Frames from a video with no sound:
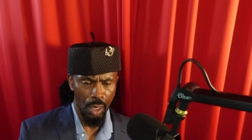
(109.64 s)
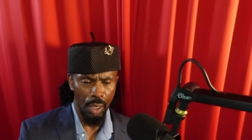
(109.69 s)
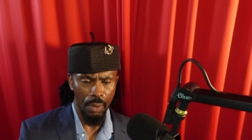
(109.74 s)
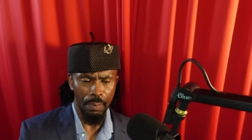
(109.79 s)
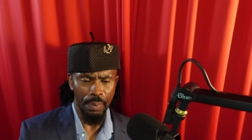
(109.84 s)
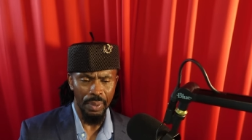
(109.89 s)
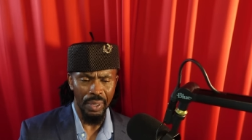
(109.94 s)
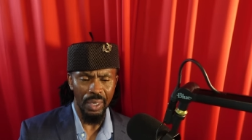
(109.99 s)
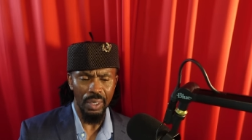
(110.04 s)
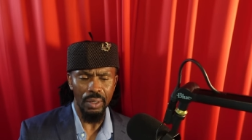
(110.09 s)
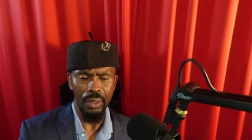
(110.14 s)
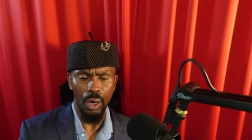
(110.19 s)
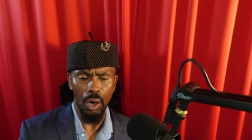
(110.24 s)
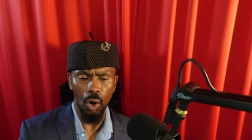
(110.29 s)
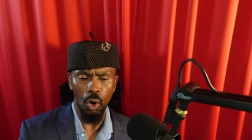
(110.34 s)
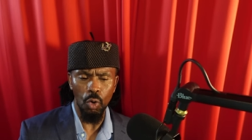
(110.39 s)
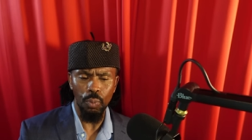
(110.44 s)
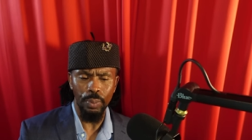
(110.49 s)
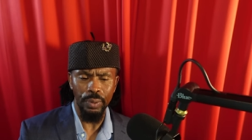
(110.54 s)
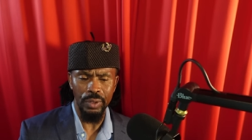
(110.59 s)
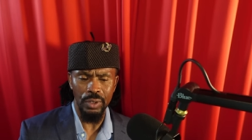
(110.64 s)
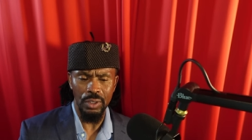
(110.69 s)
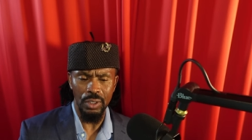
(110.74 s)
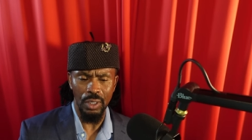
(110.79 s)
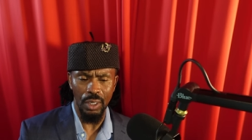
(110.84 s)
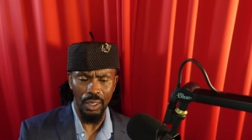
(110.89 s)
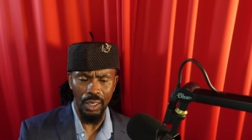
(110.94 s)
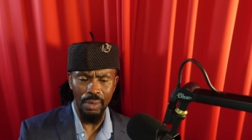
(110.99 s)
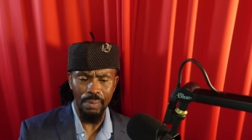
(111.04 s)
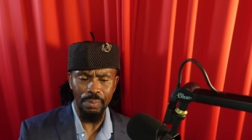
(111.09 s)
Being open to
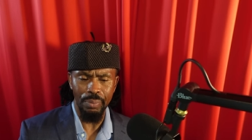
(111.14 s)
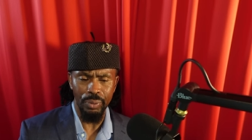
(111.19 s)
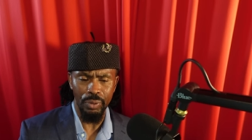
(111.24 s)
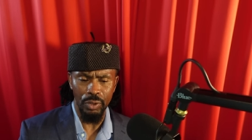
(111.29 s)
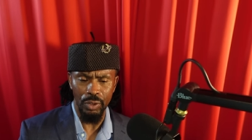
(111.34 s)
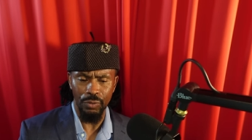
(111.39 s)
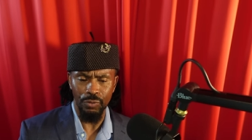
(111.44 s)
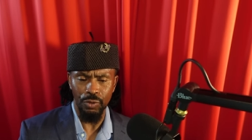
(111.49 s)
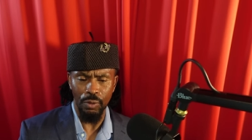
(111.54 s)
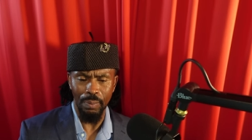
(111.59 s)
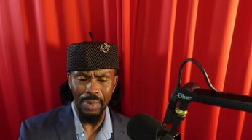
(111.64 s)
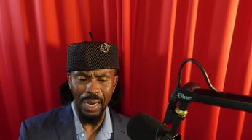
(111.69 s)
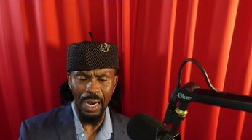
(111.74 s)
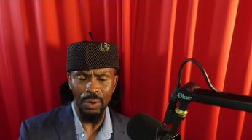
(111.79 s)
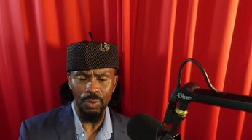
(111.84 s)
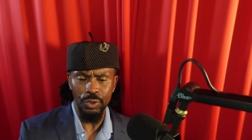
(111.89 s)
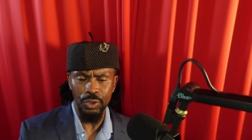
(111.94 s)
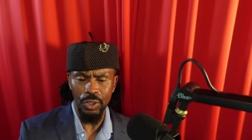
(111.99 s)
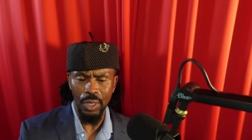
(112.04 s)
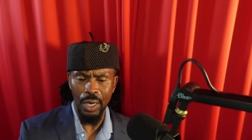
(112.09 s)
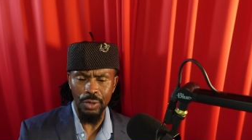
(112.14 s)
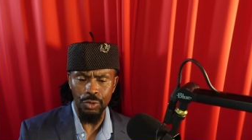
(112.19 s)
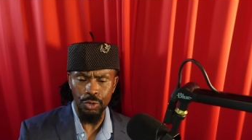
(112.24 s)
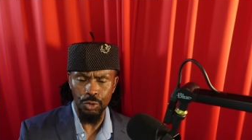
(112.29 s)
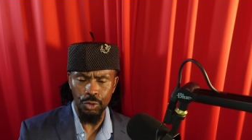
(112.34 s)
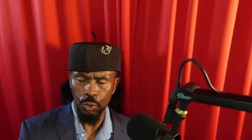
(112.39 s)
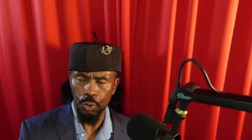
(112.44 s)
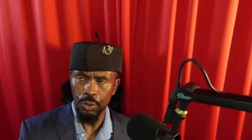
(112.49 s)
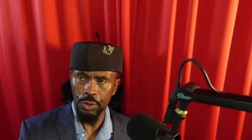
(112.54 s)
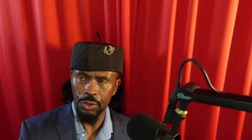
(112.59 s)
input from outside
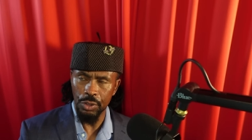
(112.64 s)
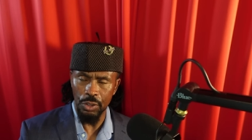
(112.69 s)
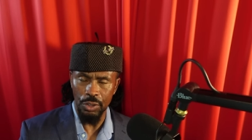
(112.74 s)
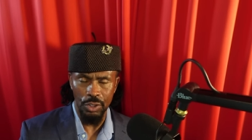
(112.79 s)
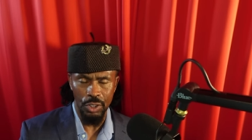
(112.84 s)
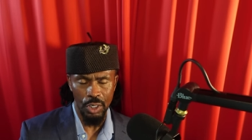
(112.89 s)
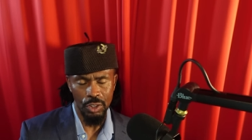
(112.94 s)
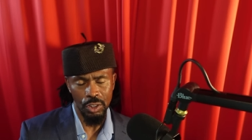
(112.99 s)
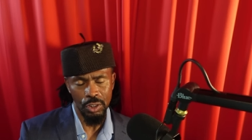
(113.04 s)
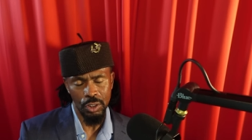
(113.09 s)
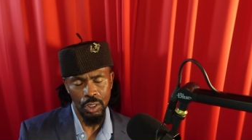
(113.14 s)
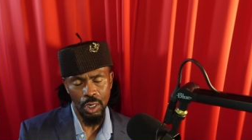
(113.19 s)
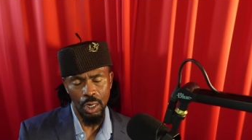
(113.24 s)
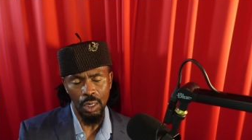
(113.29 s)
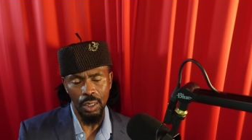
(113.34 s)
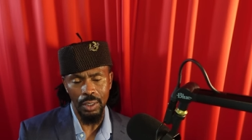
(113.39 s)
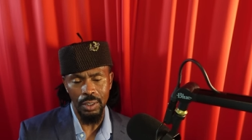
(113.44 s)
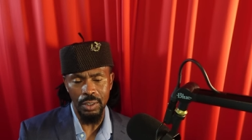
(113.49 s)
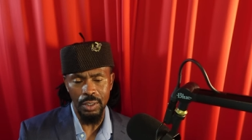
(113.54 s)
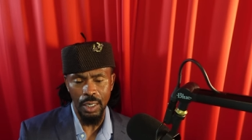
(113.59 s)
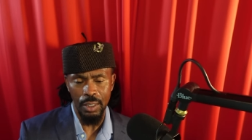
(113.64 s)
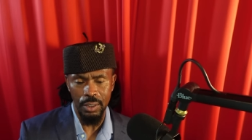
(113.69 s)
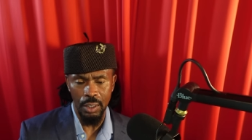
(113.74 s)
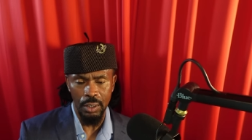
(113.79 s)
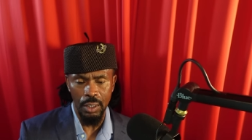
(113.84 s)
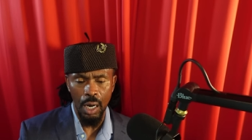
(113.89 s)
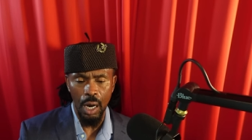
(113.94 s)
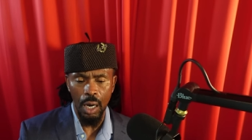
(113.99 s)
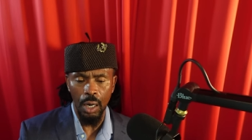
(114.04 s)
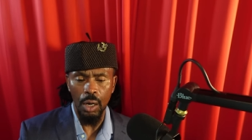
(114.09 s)
sources such as Kahan
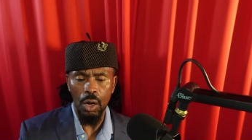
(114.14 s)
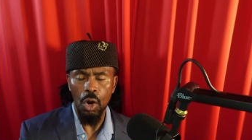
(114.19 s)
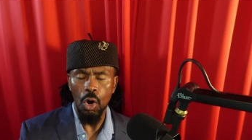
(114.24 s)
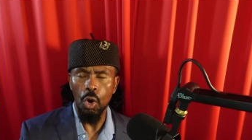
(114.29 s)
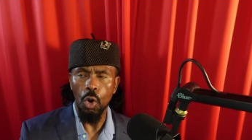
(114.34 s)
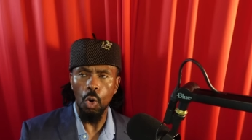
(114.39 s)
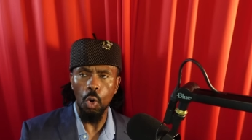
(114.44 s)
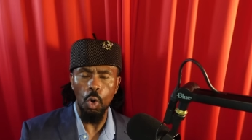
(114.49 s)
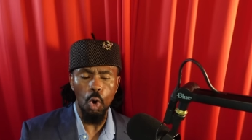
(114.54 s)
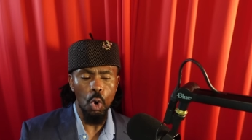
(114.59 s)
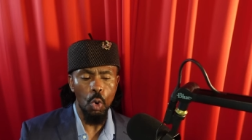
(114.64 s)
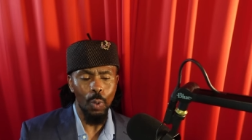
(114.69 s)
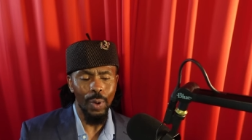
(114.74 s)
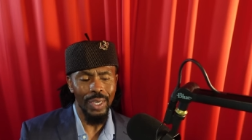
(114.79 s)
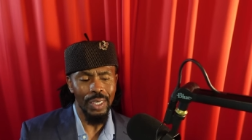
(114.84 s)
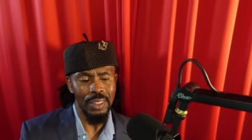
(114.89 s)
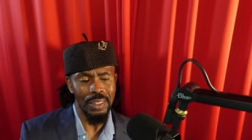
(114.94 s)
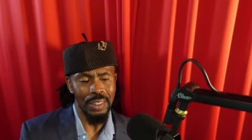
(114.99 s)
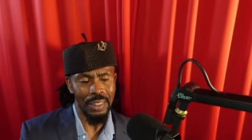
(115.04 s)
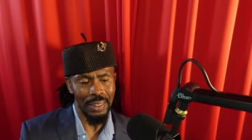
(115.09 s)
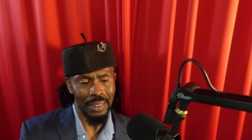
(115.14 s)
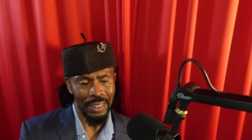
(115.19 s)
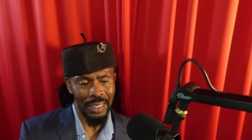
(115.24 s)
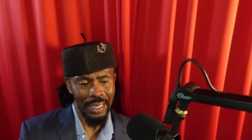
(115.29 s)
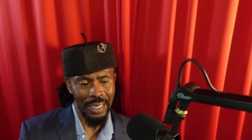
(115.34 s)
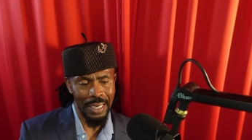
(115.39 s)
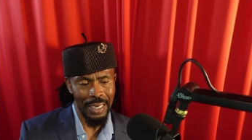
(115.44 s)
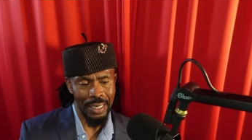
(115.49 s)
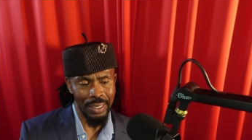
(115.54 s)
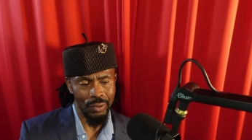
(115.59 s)
Tazadaq always
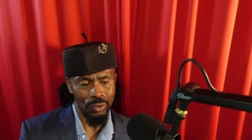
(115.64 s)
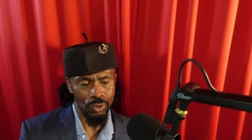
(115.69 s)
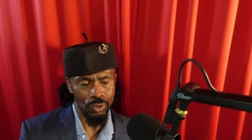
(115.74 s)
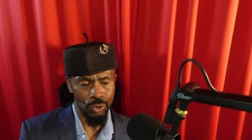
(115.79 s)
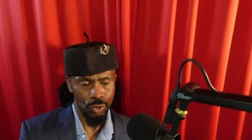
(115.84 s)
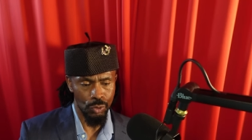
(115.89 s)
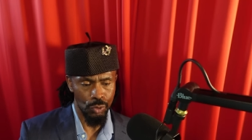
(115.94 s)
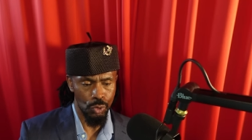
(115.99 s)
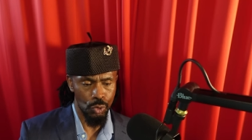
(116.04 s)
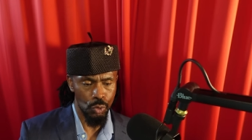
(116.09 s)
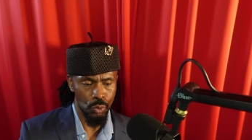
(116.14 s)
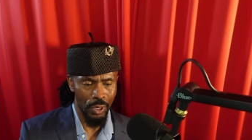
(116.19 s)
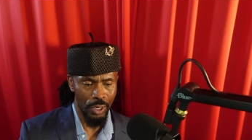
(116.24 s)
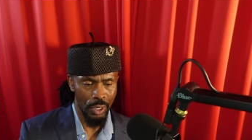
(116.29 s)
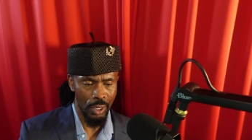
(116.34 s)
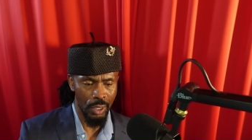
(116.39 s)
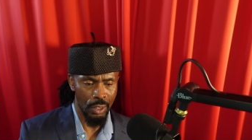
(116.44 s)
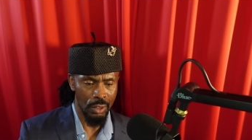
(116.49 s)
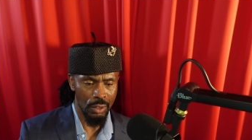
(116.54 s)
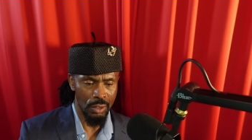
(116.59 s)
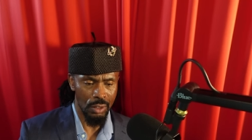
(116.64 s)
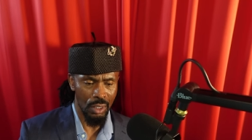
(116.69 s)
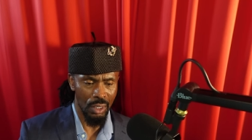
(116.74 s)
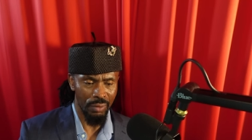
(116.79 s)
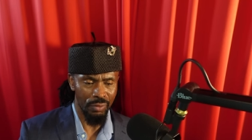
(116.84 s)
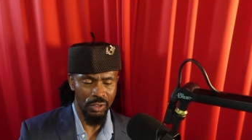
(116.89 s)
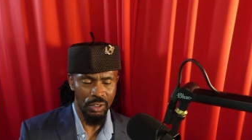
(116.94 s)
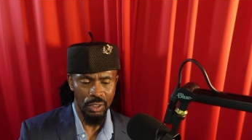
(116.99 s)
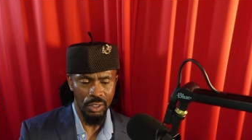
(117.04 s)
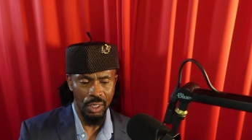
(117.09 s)
lead to new ways of
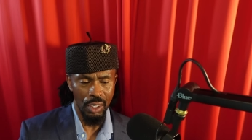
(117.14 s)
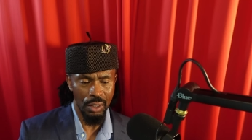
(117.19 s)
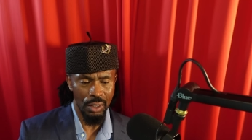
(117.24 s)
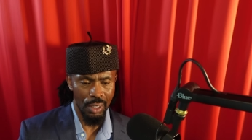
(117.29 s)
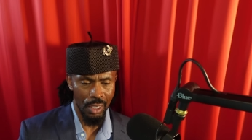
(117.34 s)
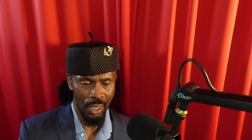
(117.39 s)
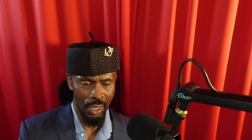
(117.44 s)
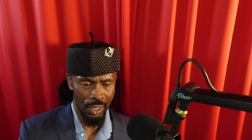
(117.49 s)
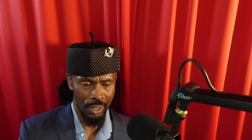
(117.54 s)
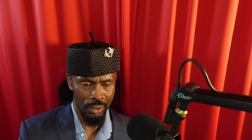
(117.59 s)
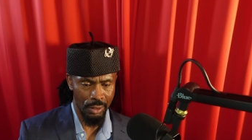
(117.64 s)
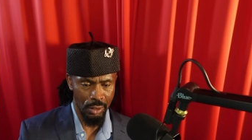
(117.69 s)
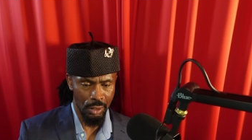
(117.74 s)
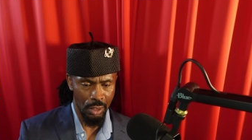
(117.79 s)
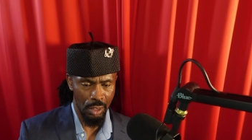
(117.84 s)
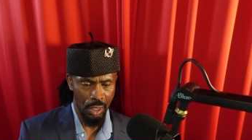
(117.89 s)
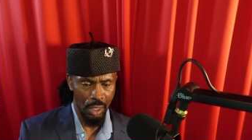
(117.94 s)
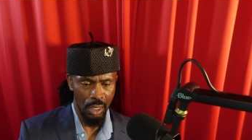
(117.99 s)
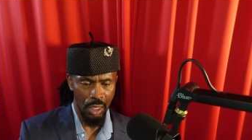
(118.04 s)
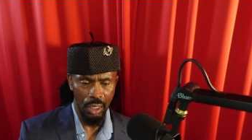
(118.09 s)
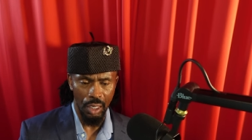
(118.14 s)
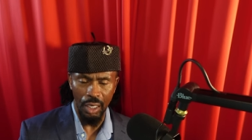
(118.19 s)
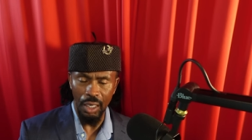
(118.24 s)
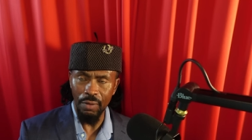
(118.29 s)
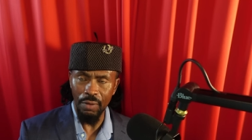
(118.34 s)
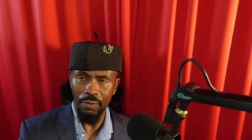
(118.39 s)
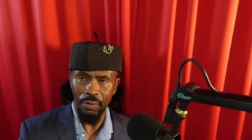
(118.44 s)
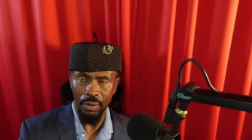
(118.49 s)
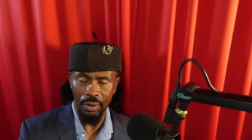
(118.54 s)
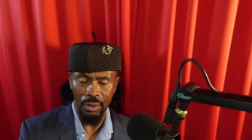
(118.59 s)
seeing things,
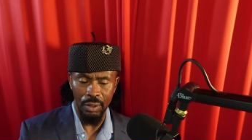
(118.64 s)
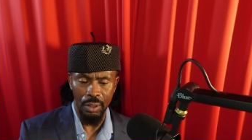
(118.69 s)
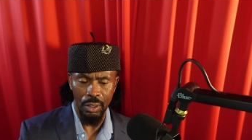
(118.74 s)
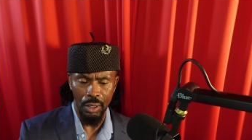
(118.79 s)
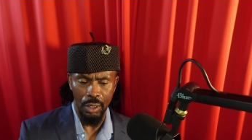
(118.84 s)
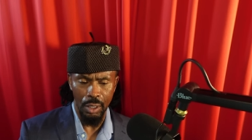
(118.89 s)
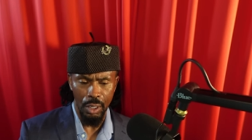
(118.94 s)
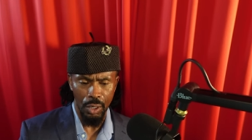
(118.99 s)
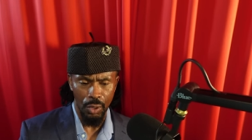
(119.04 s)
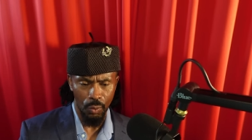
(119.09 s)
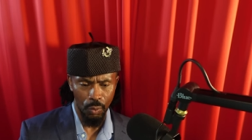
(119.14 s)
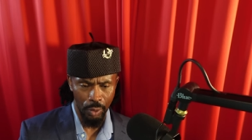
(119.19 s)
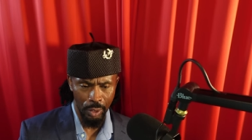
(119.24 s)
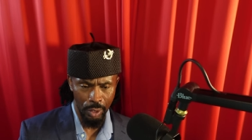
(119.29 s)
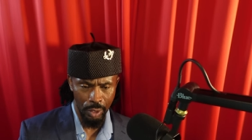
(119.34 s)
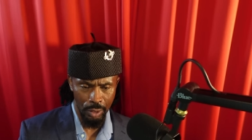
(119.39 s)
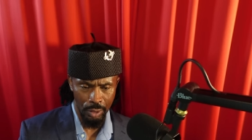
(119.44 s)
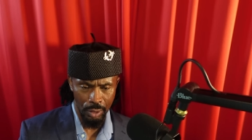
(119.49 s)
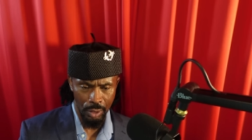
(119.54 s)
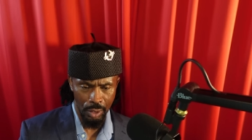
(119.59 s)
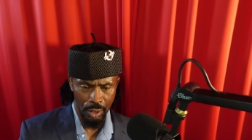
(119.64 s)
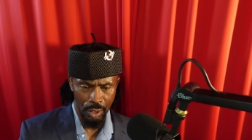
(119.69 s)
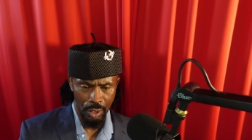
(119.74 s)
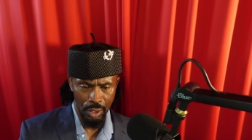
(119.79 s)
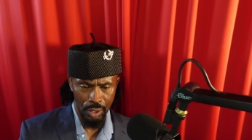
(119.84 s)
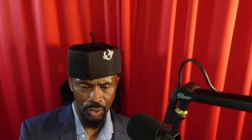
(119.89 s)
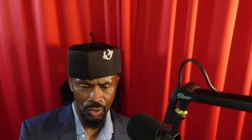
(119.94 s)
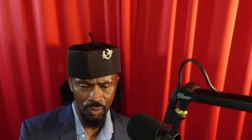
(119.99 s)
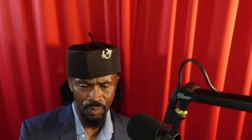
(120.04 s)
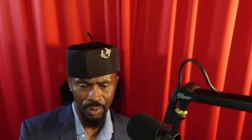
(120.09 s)
even when
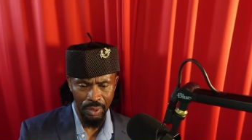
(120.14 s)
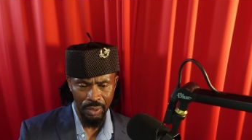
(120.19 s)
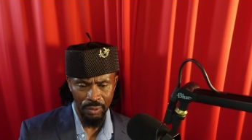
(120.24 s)
you've been